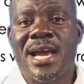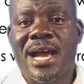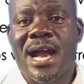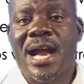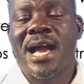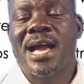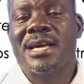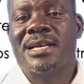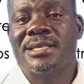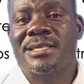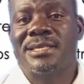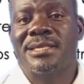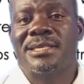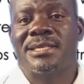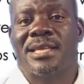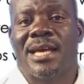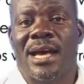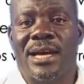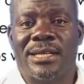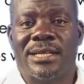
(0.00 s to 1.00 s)
hands
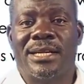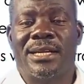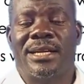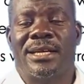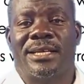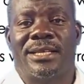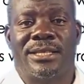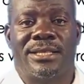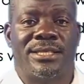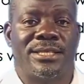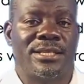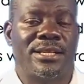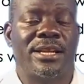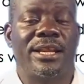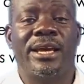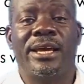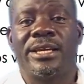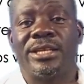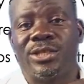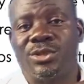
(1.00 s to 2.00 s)
and legs,
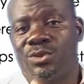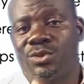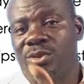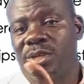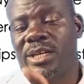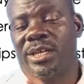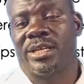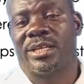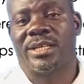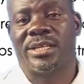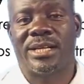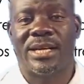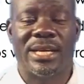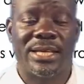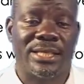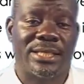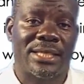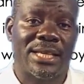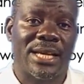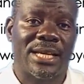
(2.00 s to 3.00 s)
neck to neck,
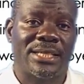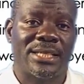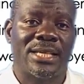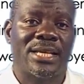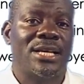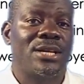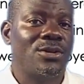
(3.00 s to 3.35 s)
like that.